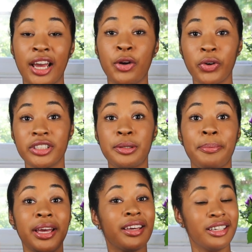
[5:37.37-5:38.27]
in order to
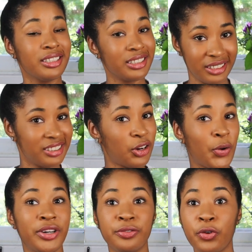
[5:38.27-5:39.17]
make it
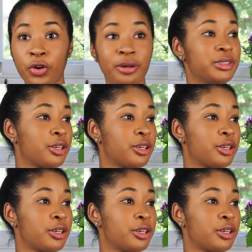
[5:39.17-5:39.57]
on Forbes,